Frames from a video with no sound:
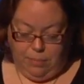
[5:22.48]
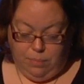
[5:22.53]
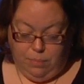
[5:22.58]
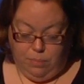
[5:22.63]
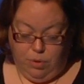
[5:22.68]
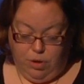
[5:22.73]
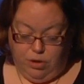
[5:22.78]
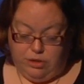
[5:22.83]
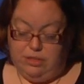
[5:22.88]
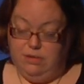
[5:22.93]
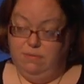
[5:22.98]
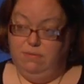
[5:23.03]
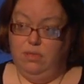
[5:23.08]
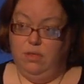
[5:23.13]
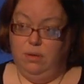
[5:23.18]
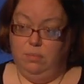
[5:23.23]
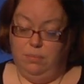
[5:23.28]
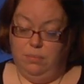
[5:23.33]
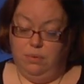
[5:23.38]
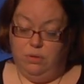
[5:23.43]
Most of
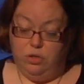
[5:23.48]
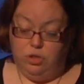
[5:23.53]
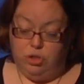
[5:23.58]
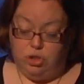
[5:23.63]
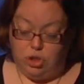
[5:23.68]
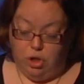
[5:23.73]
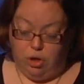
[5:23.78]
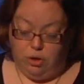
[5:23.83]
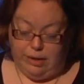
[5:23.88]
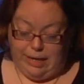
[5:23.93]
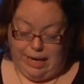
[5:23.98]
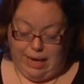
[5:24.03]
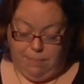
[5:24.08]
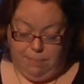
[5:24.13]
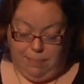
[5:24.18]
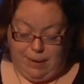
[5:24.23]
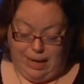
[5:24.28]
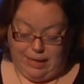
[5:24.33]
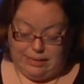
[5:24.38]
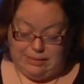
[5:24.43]
them don't
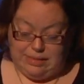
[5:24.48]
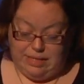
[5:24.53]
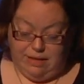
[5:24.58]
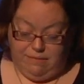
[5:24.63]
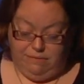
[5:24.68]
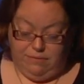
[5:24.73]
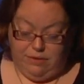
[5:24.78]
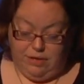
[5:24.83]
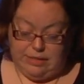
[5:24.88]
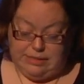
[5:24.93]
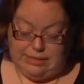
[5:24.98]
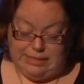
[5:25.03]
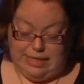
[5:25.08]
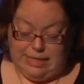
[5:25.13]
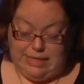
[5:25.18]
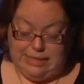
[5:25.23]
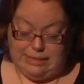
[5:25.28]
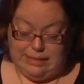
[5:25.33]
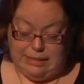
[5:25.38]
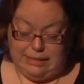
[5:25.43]
get past their first
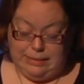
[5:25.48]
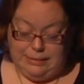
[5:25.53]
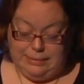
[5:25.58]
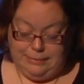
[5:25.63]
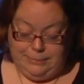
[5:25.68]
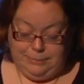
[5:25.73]
season.